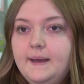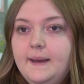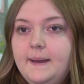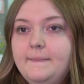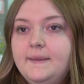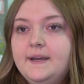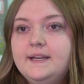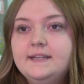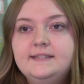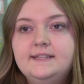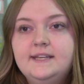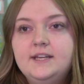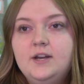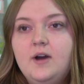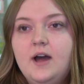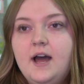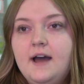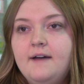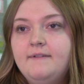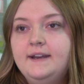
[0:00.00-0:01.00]
Because they
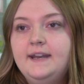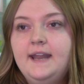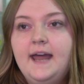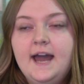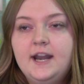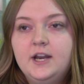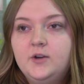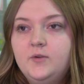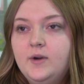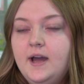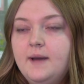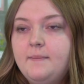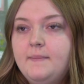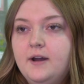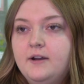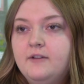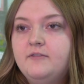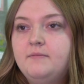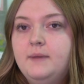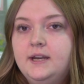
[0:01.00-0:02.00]
don't have an adequate
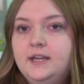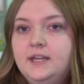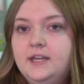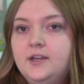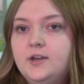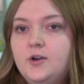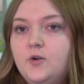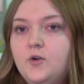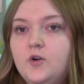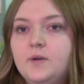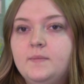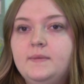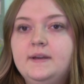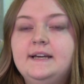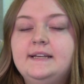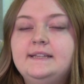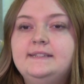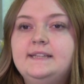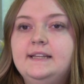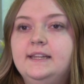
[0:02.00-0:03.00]
amount of money, or
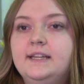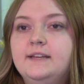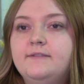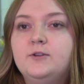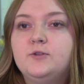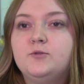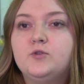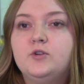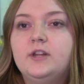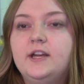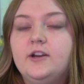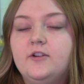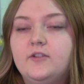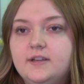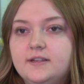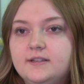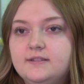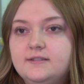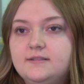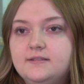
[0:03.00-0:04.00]
because they live in rural
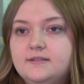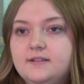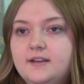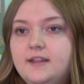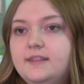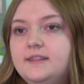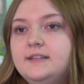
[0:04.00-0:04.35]
areas,